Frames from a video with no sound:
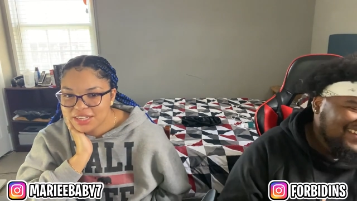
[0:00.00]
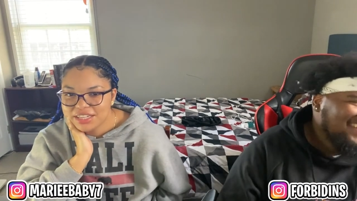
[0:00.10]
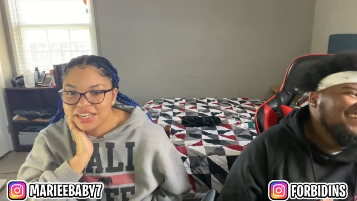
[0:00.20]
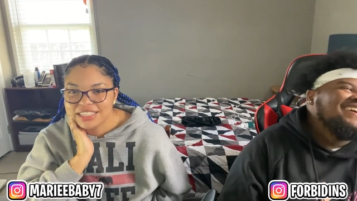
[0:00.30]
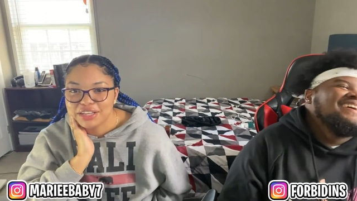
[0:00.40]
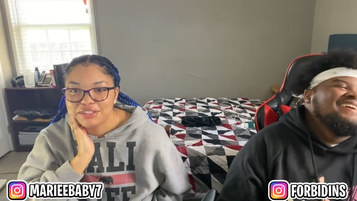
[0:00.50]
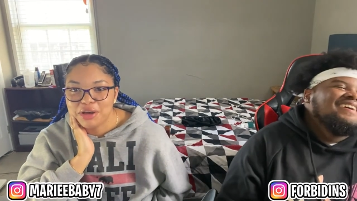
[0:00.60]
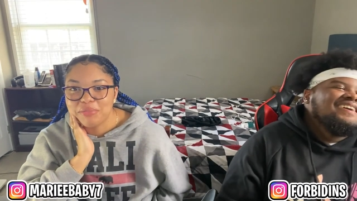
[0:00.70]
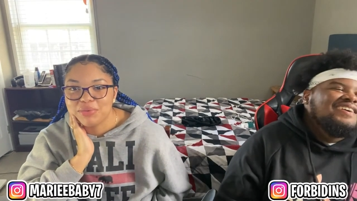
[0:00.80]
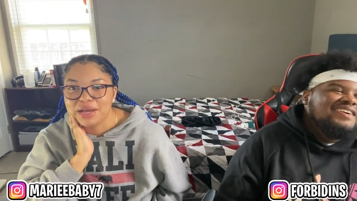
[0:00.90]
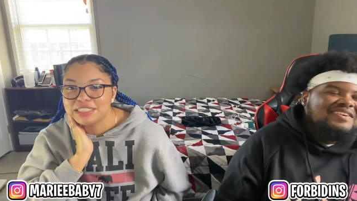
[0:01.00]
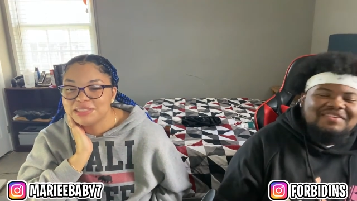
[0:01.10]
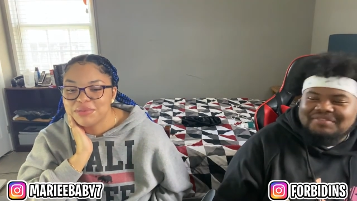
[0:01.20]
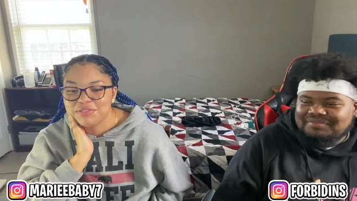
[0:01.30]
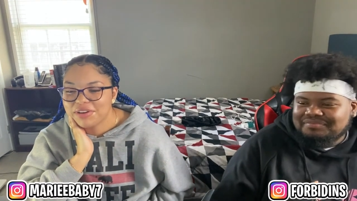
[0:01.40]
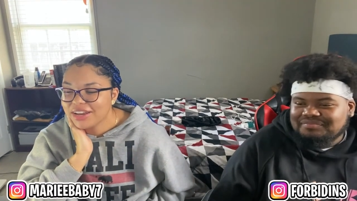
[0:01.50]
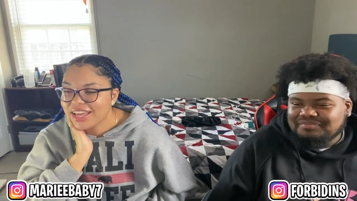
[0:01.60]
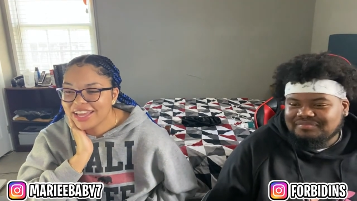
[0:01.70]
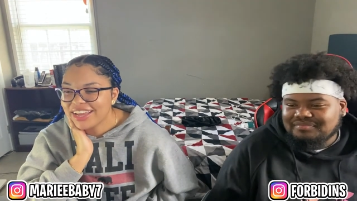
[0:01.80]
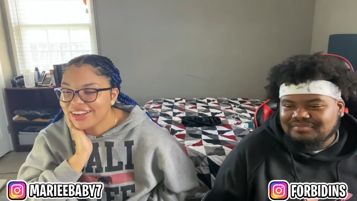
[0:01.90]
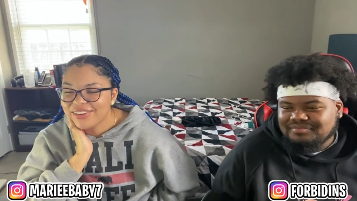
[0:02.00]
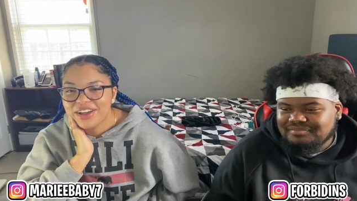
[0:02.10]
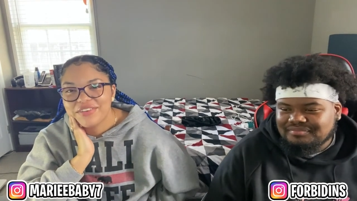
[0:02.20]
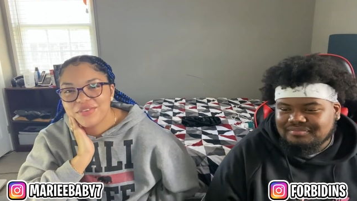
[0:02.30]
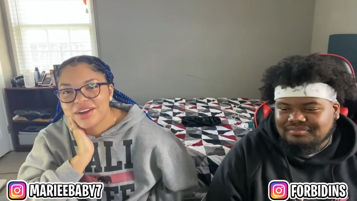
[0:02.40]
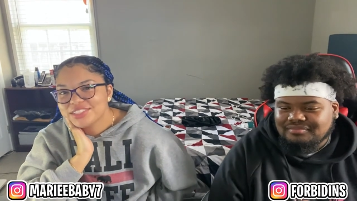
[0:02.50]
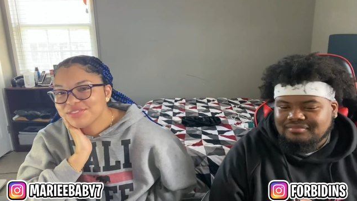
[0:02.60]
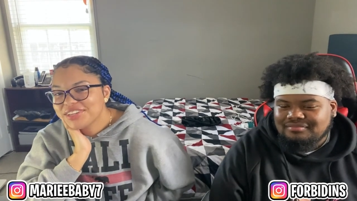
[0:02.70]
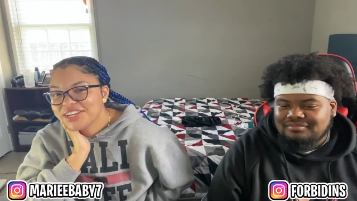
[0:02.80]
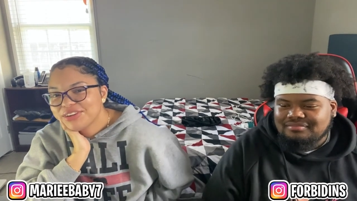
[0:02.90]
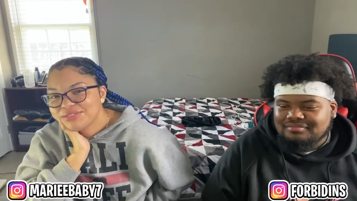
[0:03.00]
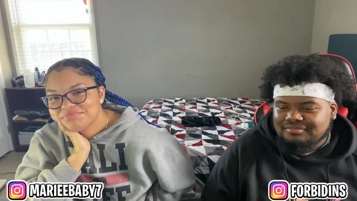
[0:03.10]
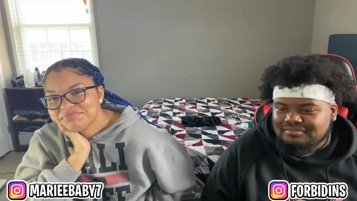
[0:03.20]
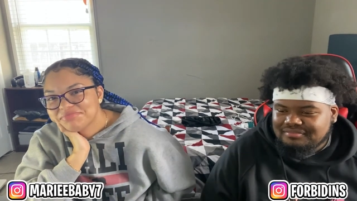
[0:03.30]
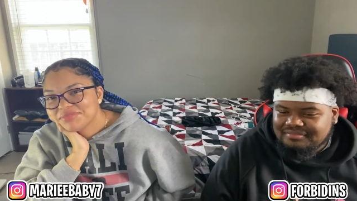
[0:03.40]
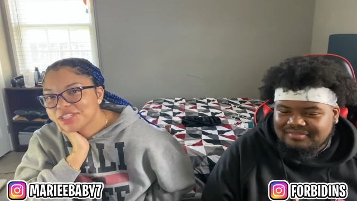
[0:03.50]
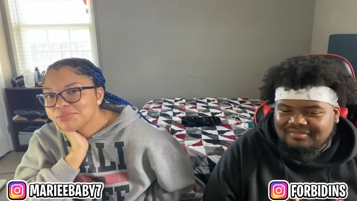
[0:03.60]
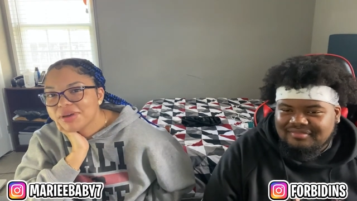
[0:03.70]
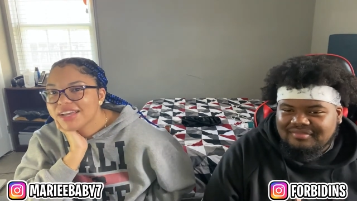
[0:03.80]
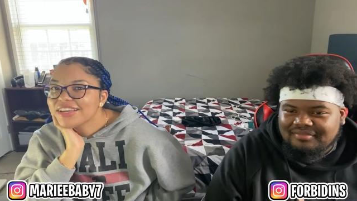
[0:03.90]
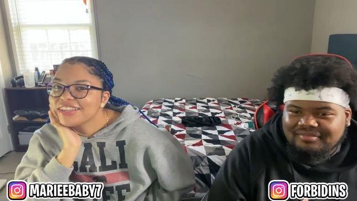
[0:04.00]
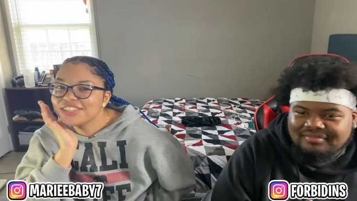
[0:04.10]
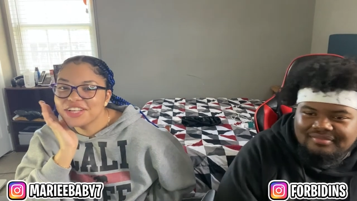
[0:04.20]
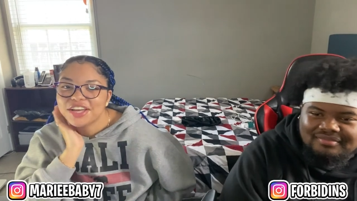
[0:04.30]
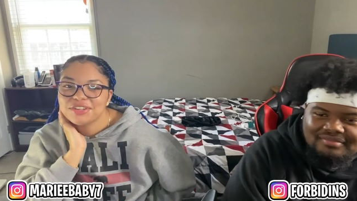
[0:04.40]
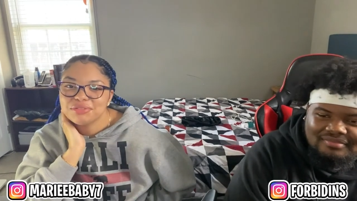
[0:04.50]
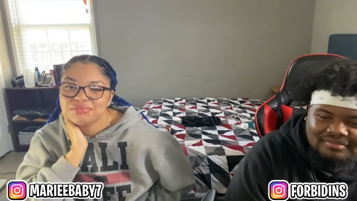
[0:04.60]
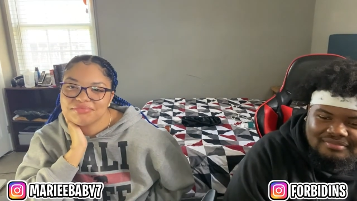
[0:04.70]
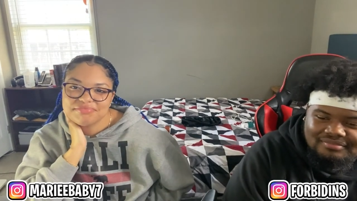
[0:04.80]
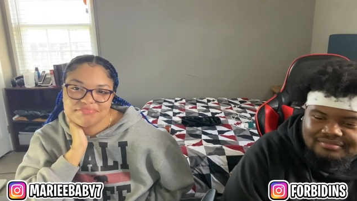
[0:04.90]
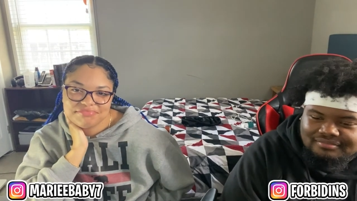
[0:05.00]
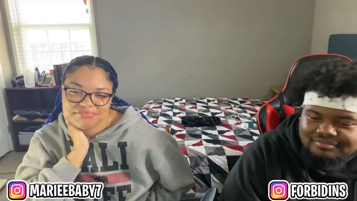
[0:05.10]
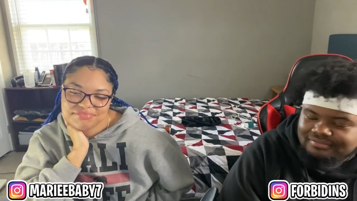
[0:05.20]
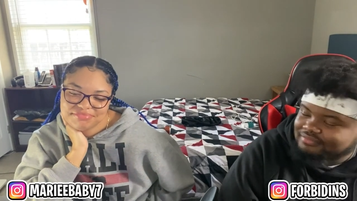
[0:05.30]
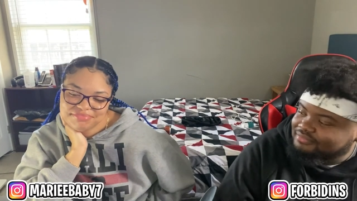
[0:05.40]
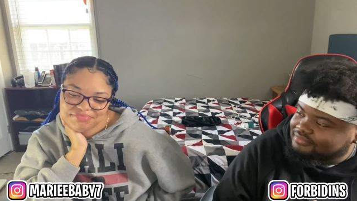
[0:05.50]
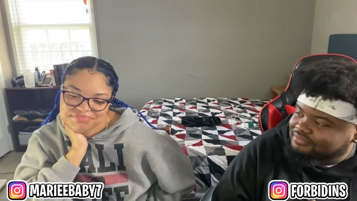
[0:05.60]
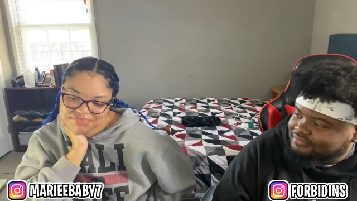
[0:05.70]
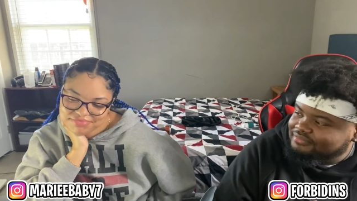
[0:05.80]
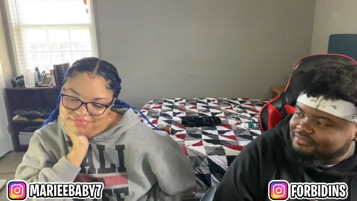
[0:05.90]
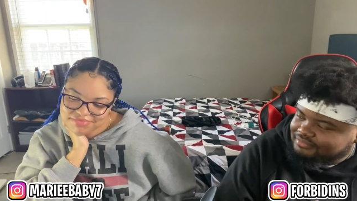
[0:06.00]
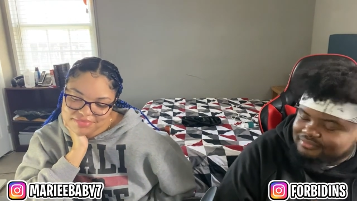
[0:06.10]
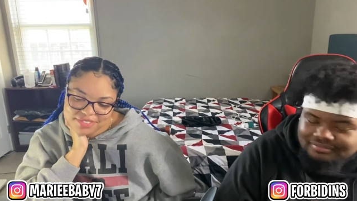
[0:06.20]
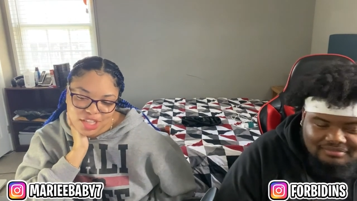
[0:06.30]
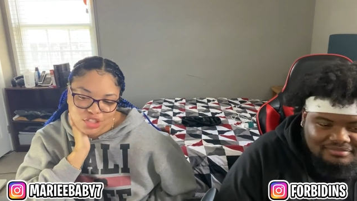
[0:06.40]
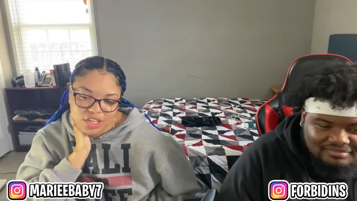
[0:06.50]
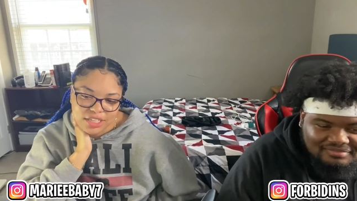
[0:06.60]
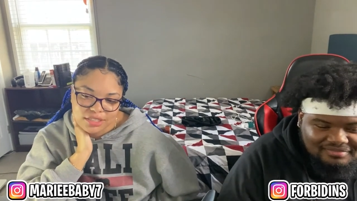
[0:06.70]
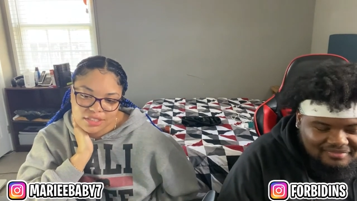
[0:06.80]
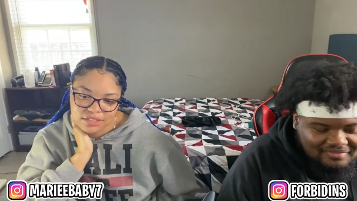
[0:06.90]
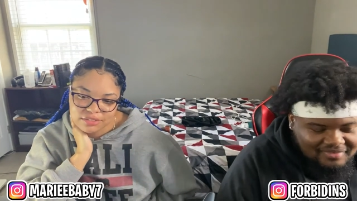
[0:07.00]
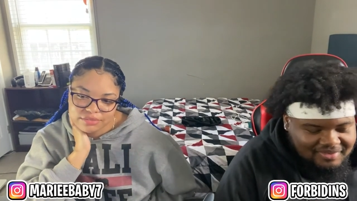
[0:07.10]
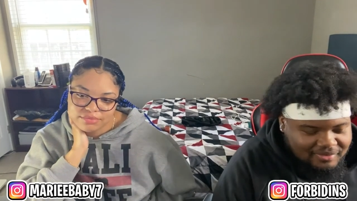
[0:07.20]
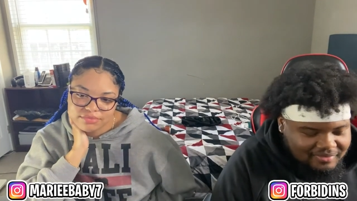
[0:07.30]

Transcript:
Speaker 1: didn't I say I was gonna be racist before? Like I even watched the video just by the title. Mm -hmm. That's crazy.